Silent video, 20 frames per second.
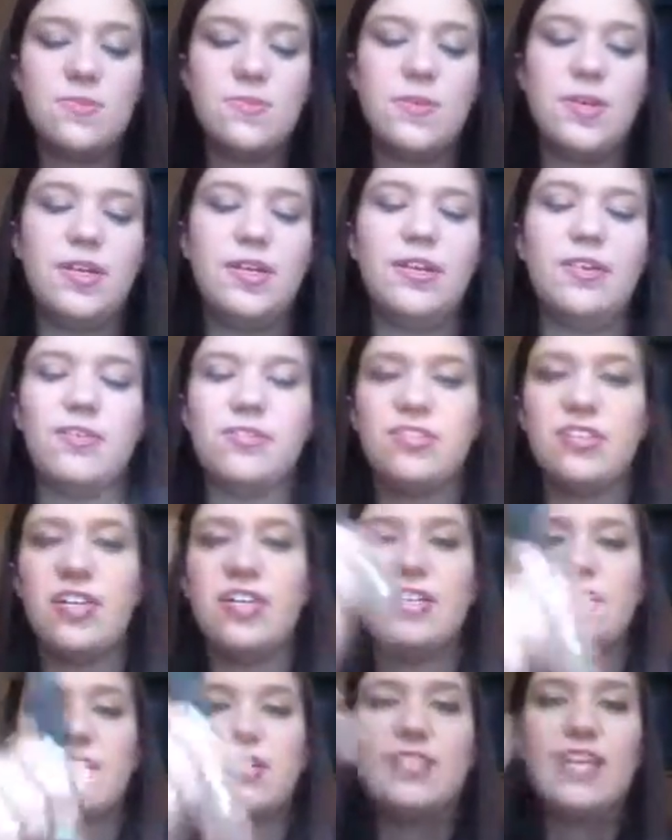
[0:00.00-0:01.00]
but usually
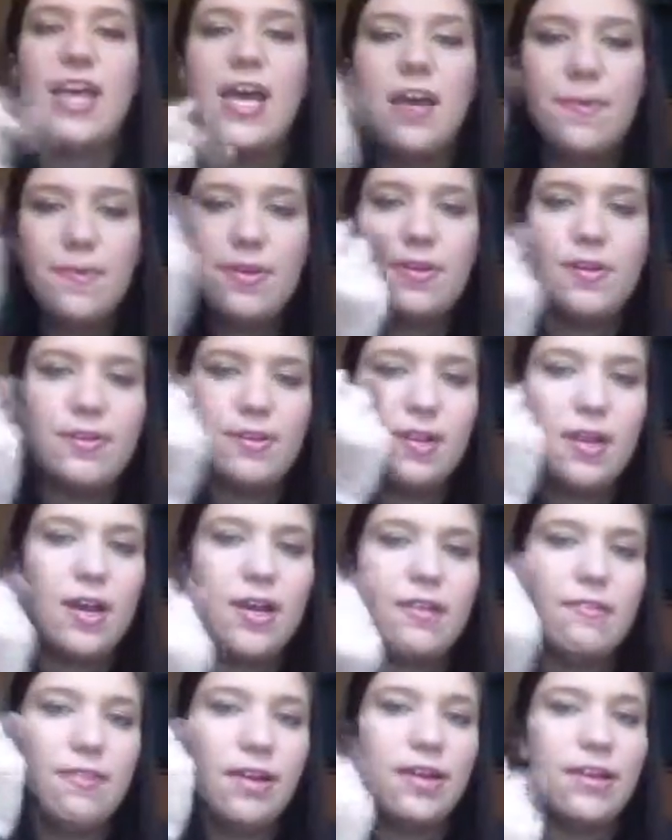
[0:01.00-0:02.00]
I just dab it and
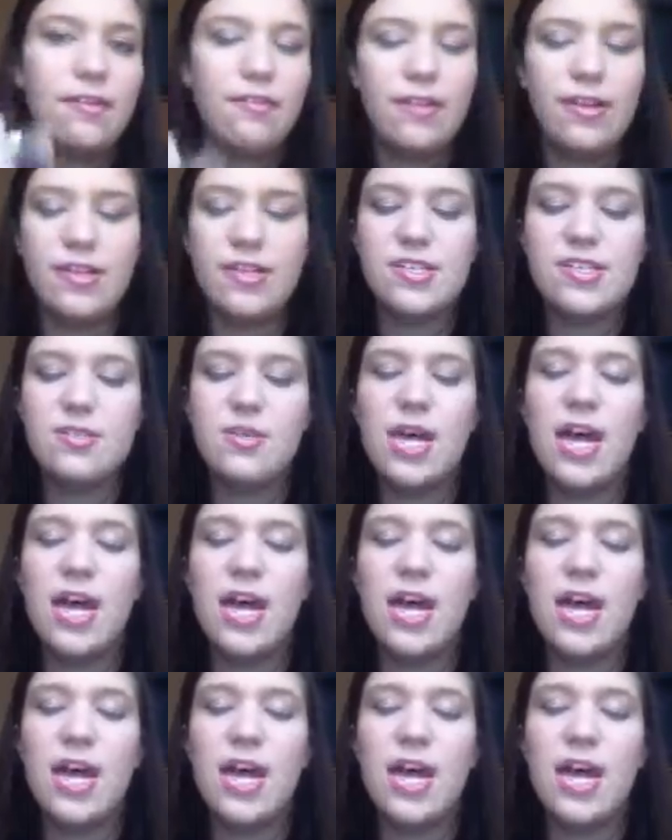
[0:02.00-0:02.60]
kind of like go like this.